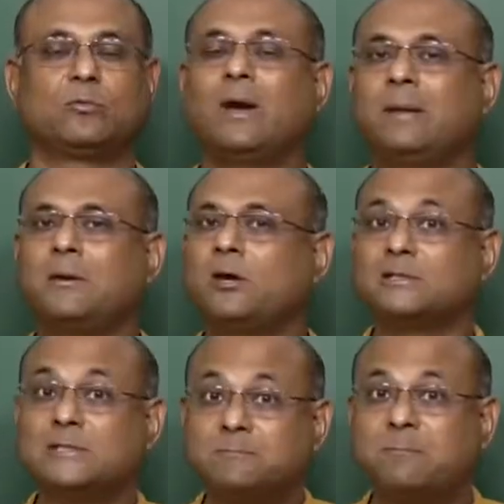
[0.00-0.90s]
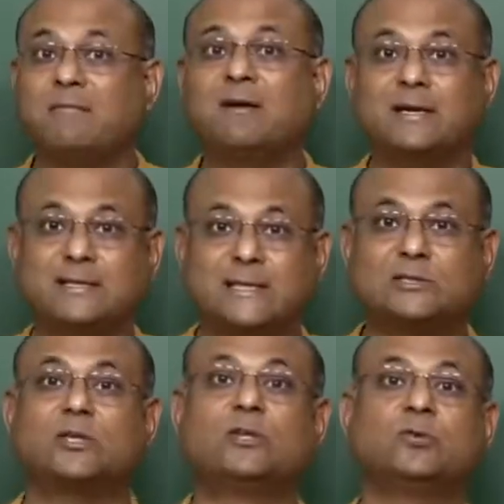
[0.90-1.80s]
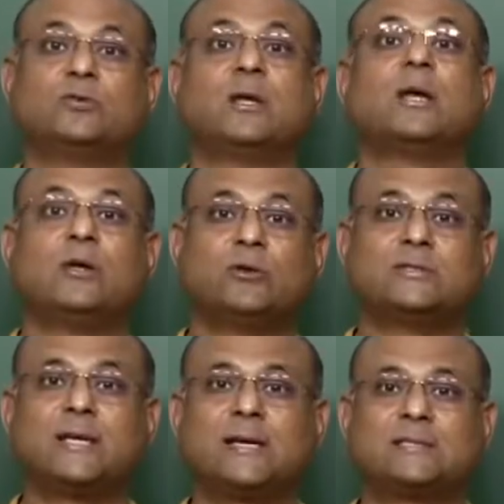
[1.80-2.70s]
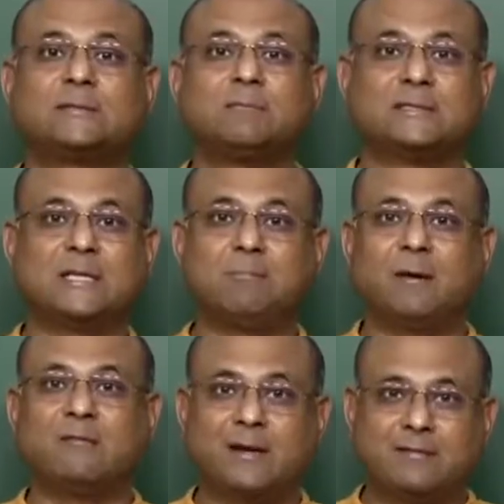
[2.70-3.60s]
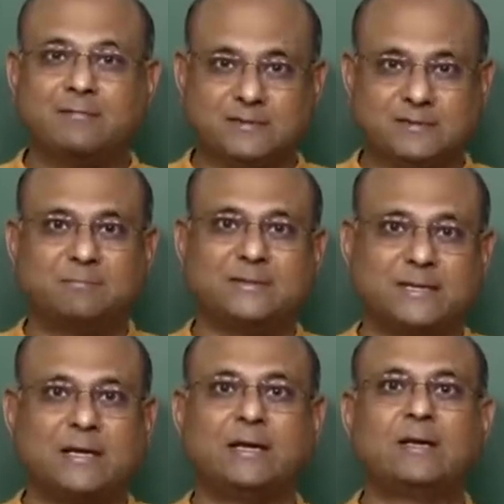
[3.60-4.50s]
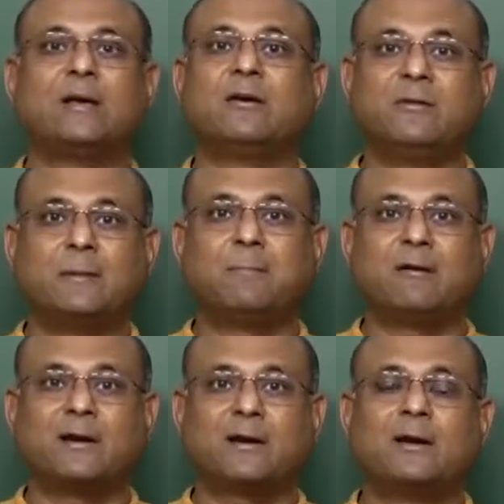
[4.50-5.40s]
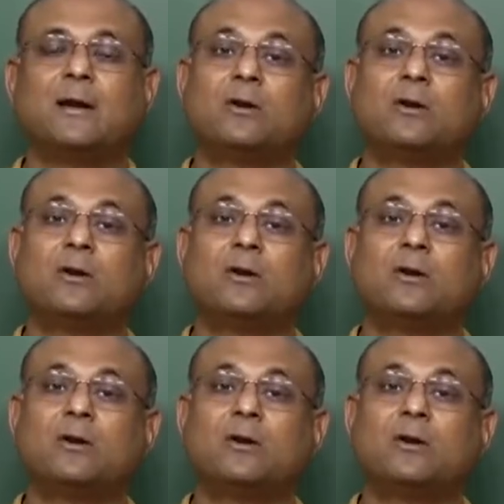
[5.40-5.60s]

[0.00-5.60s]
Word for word: Why? Because it's powered, it is actually use, using its muzzle power, it's basically wing power,